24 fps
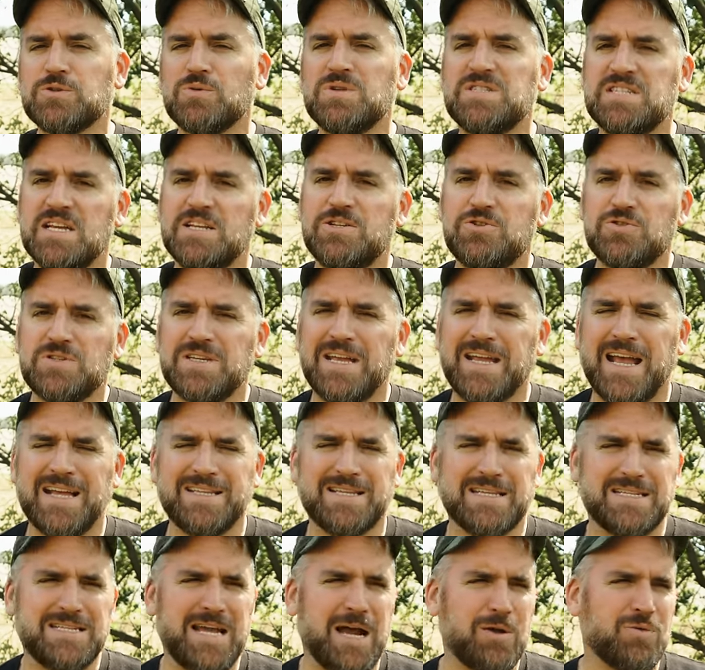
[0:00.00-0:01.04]
This one's interesting
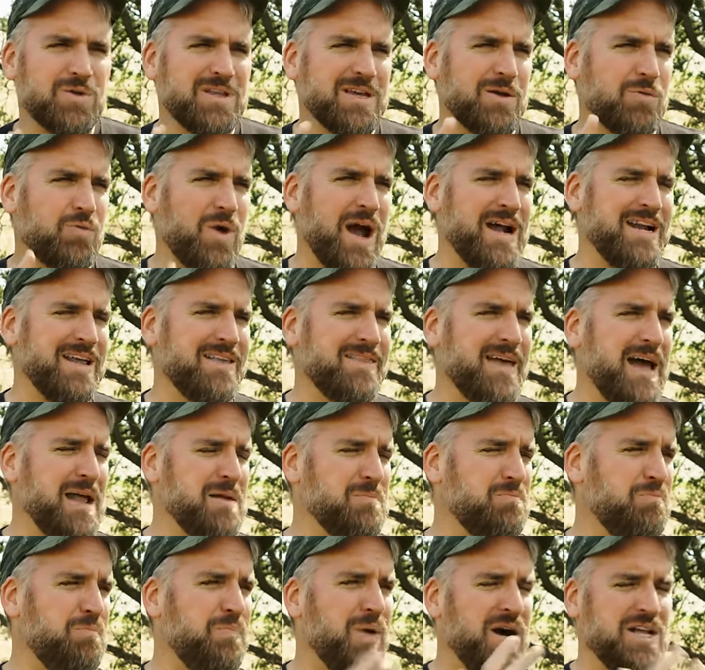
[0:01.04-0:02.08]
as it's not really riding that
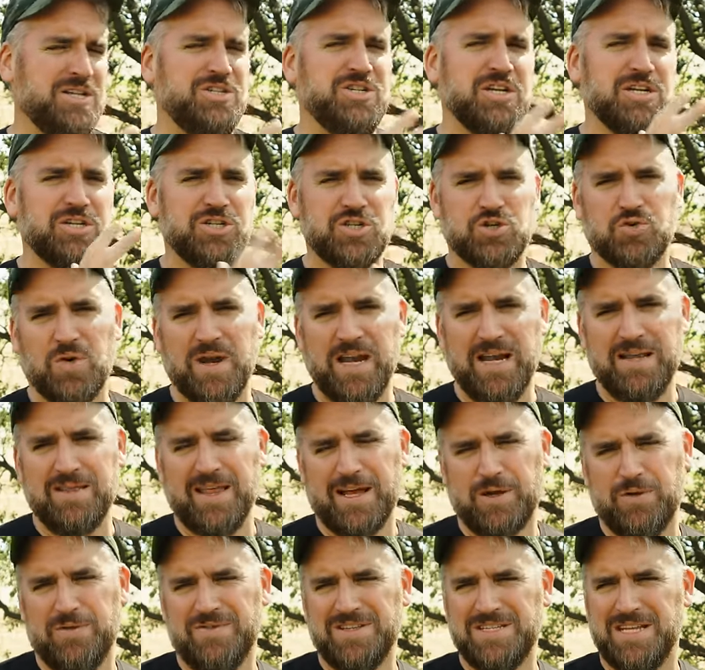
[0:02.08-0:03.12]
budget train
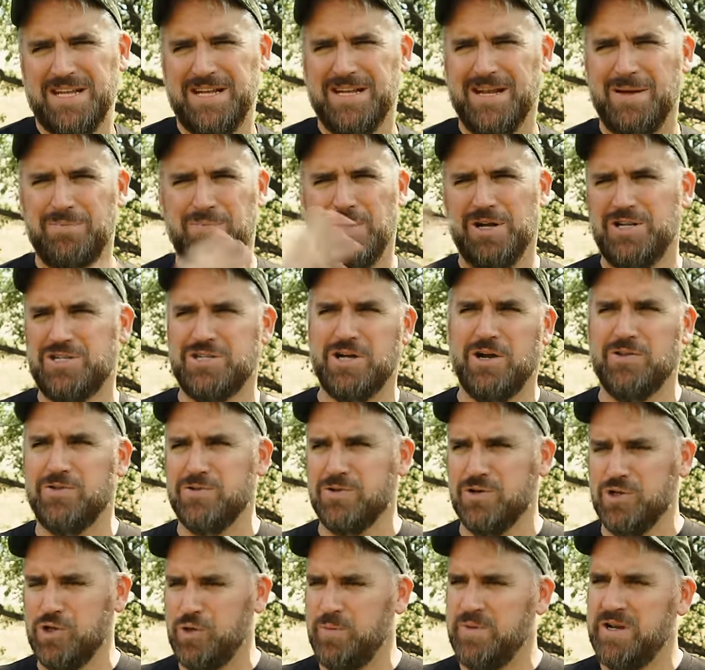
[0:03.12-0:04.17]
like we've seen a bunch of
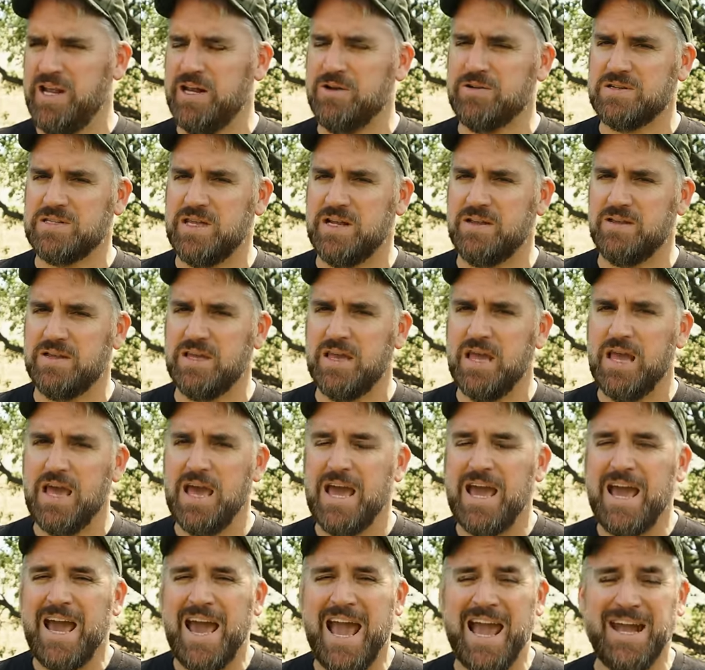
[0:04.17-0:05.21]
other illuminators lately,
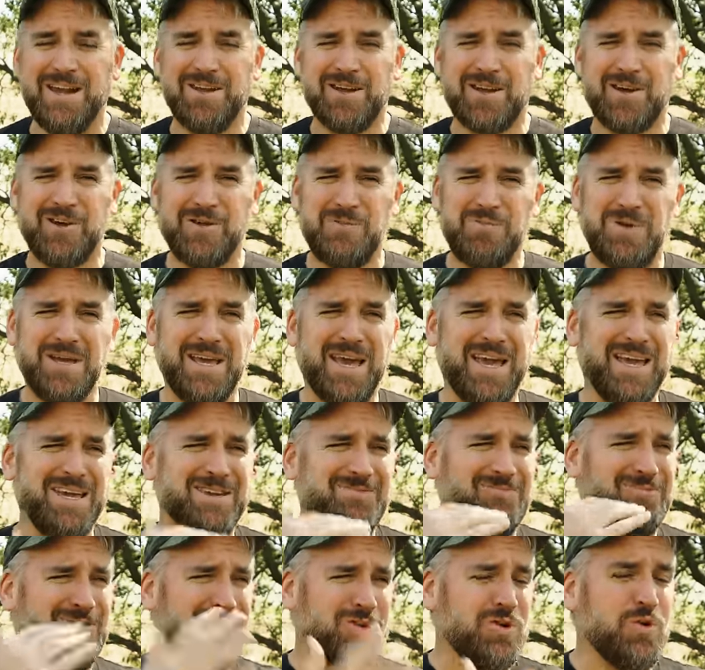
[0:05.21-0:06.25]
and it could be
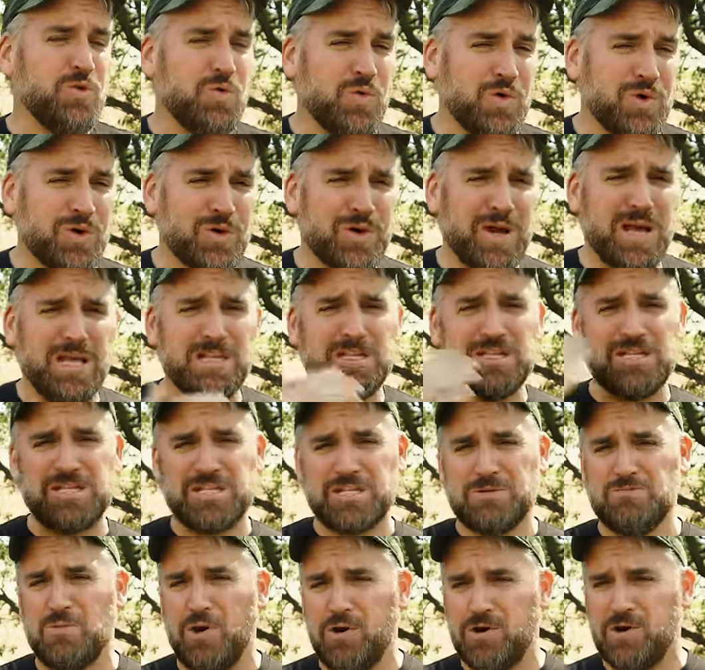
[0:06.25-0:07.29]
a newer and
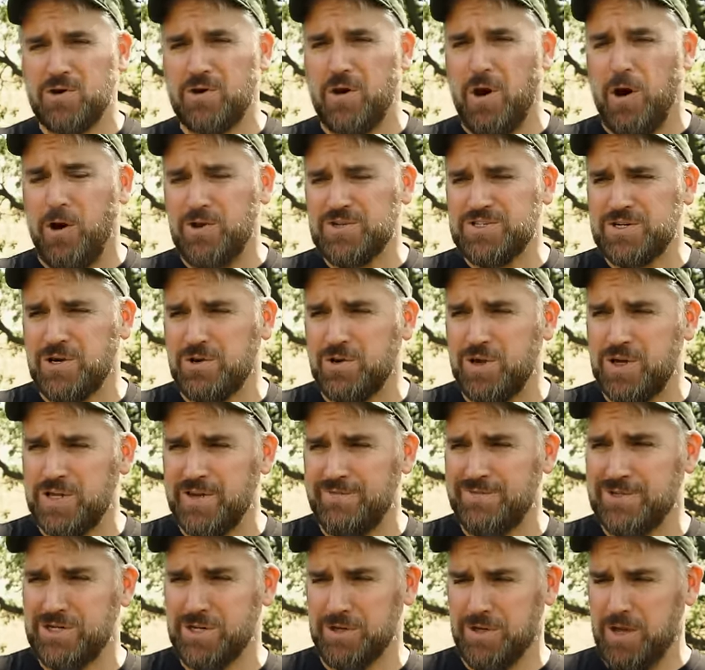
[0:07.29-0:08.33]
smarter
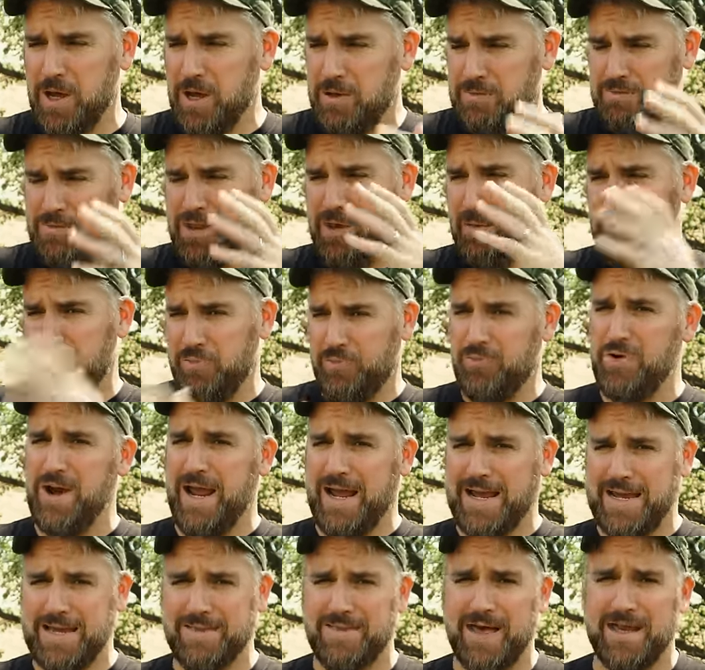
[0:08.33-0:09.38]
alternative to the, the
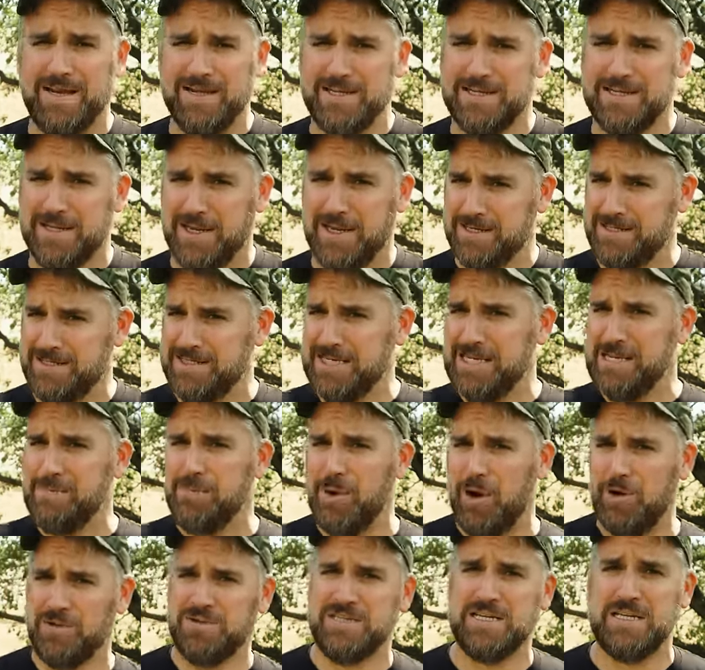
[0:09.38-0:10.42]
brick that is the
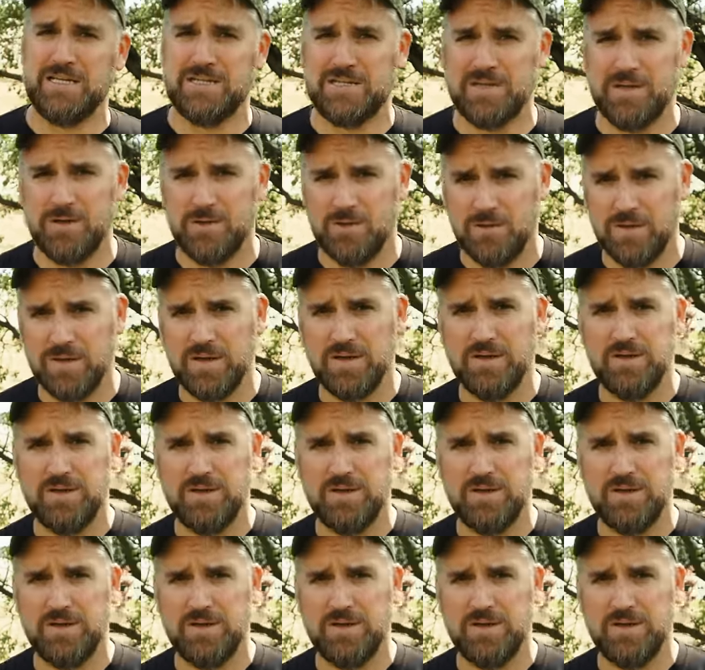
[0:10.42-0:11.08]
DBAL D2.